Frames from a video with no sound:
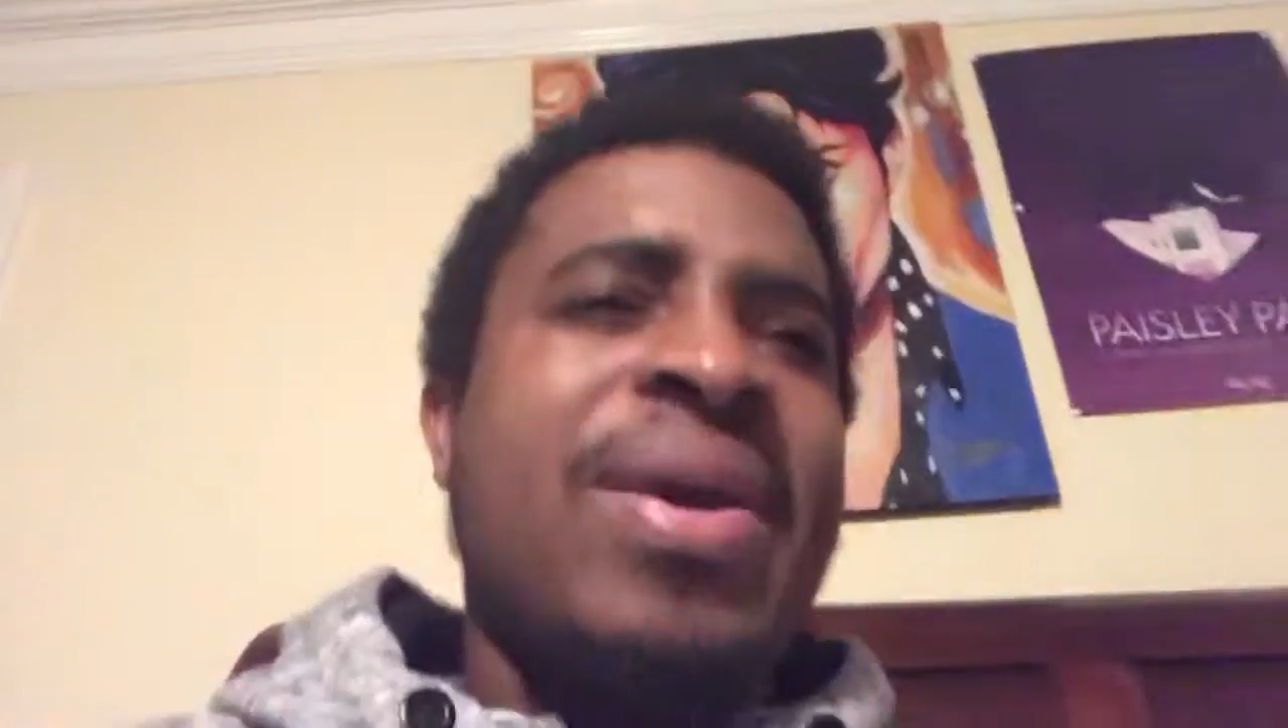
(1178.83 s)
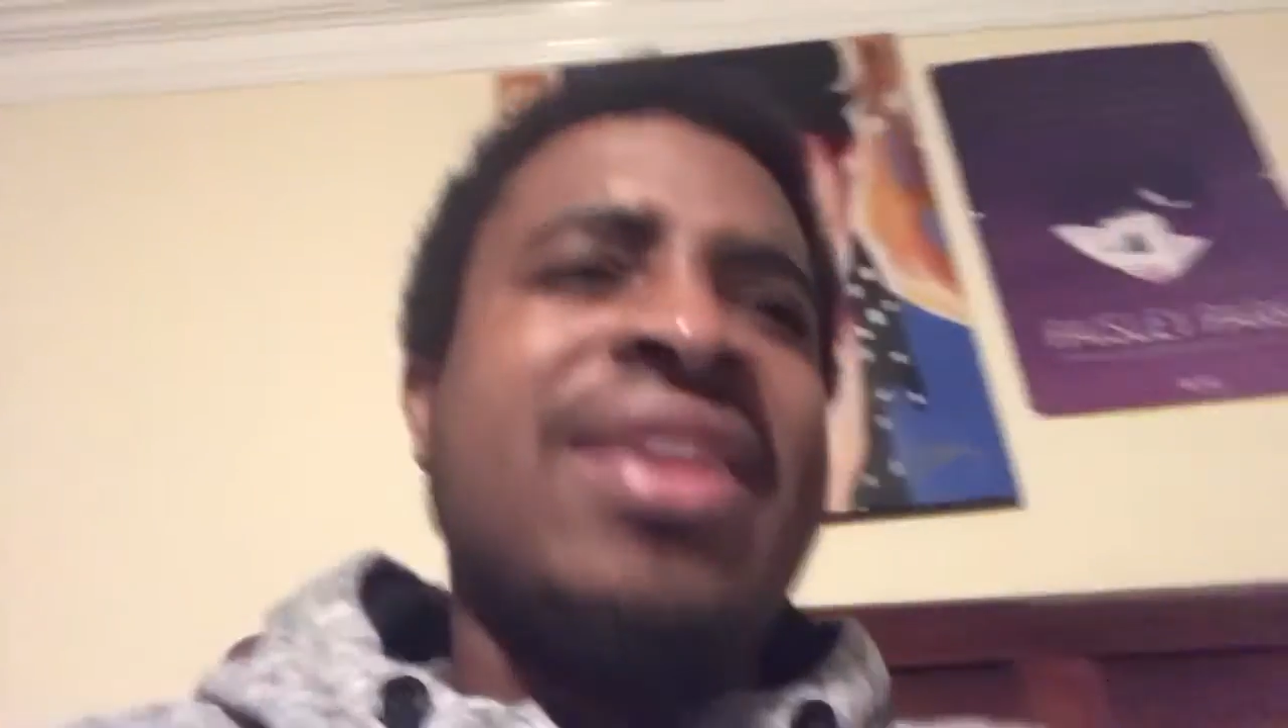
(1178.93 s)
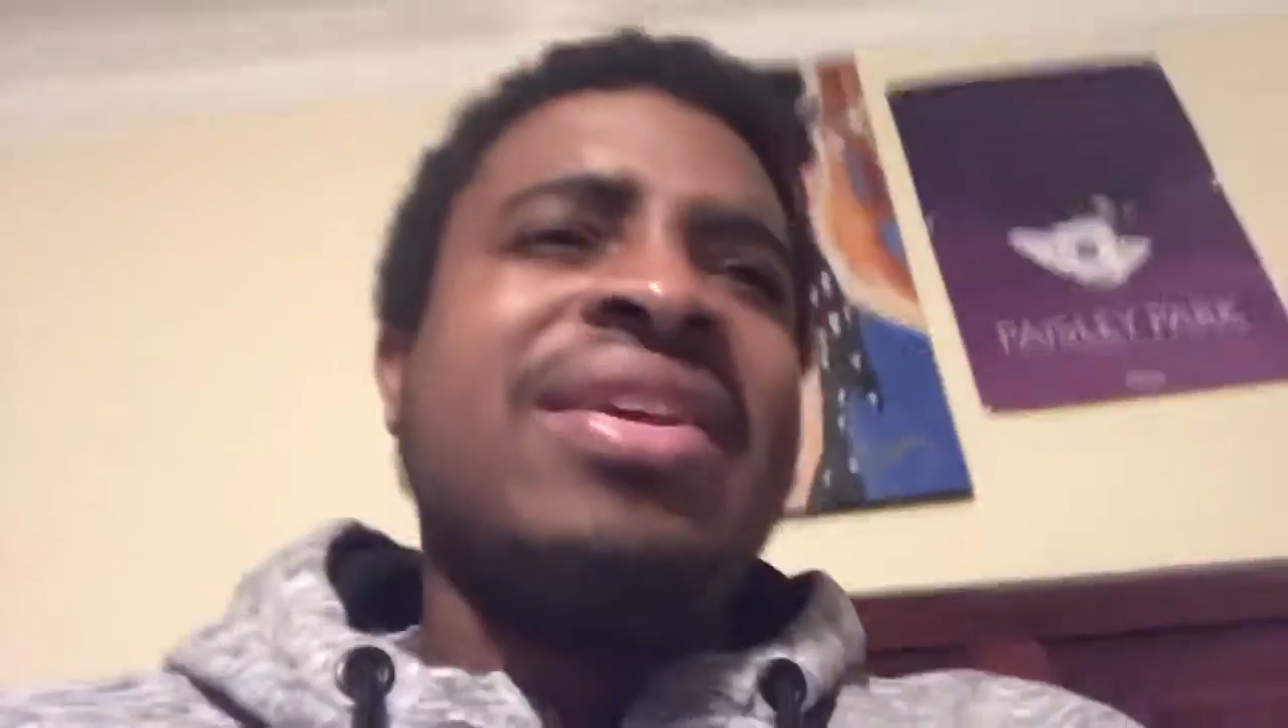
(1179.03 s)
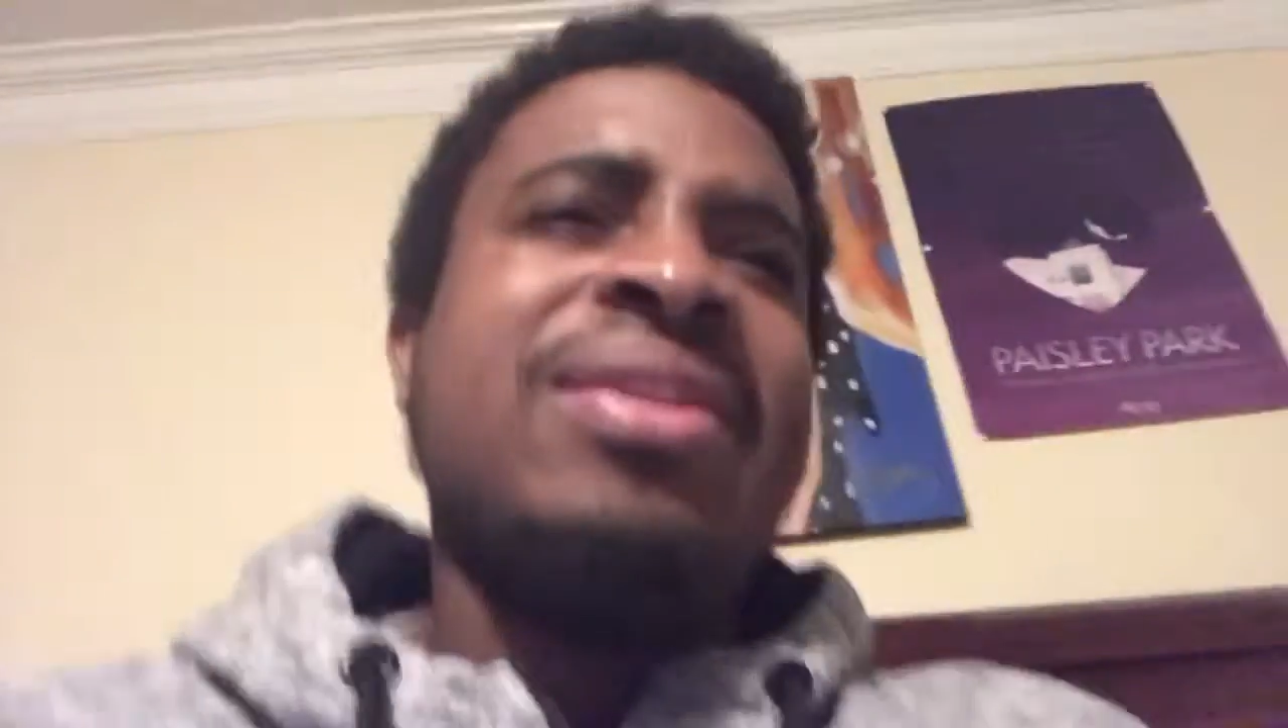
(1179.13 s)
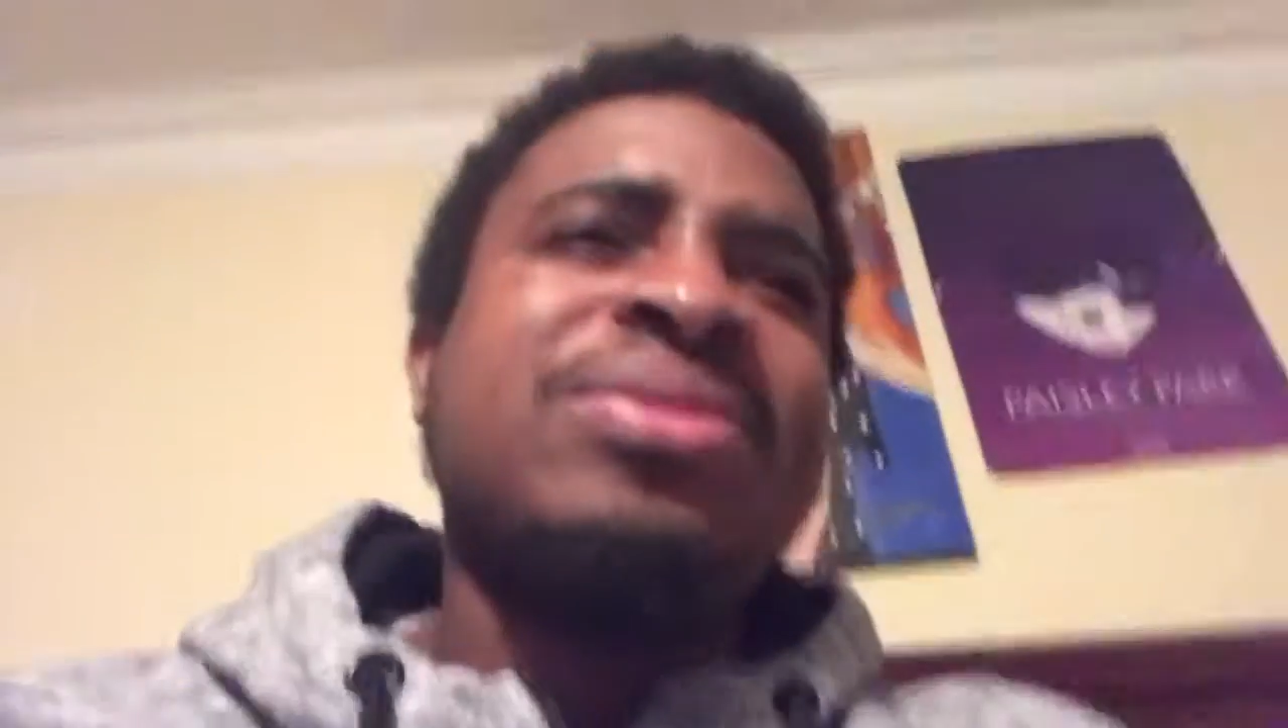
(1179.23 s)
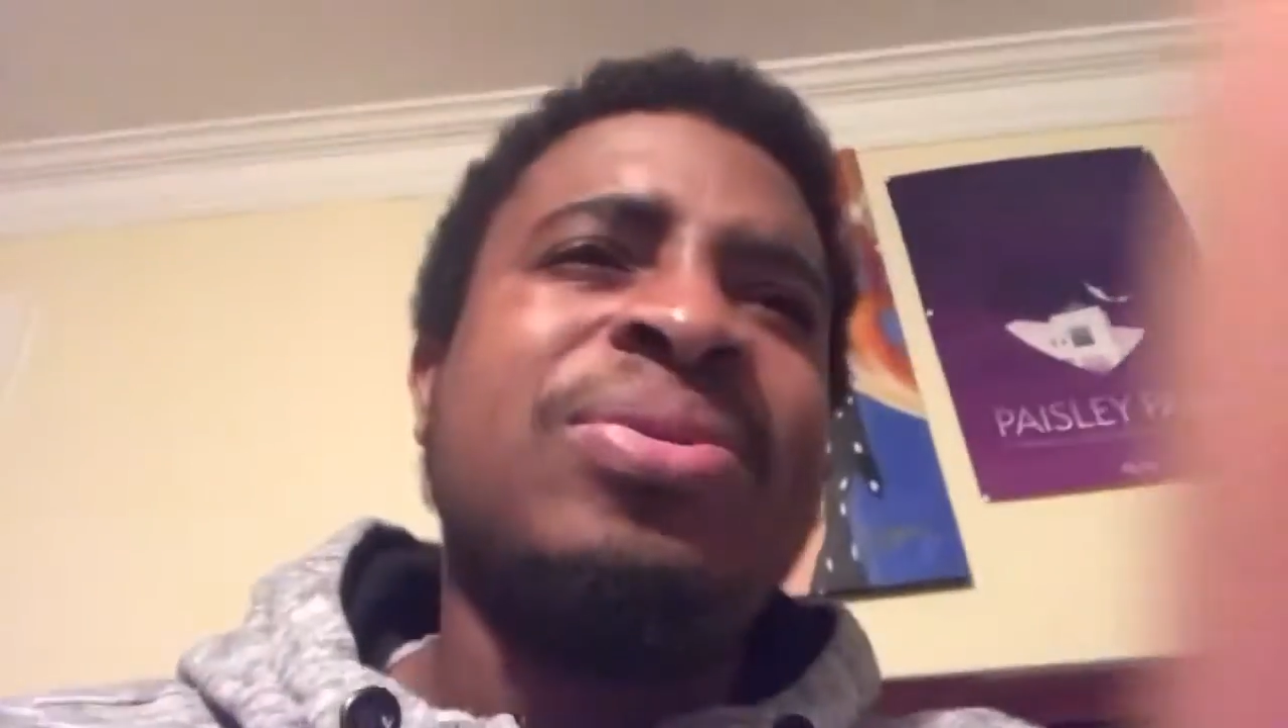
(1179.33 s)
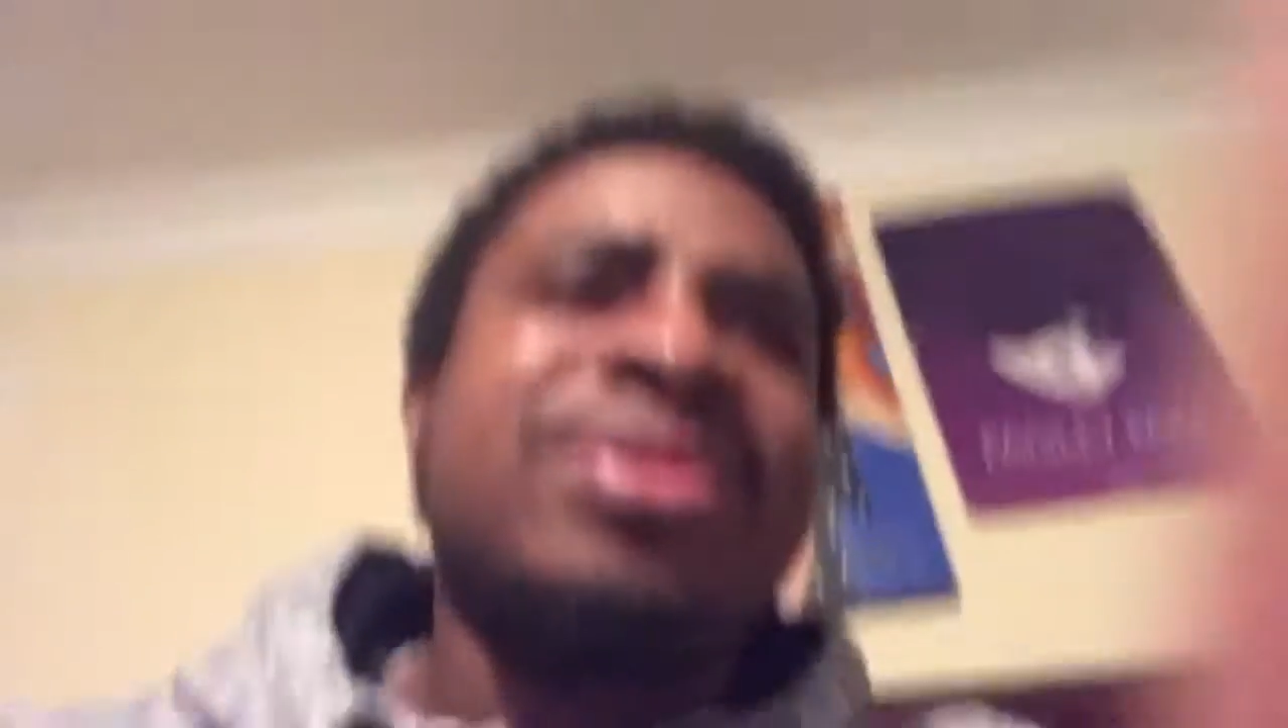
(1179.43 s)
right thing to do,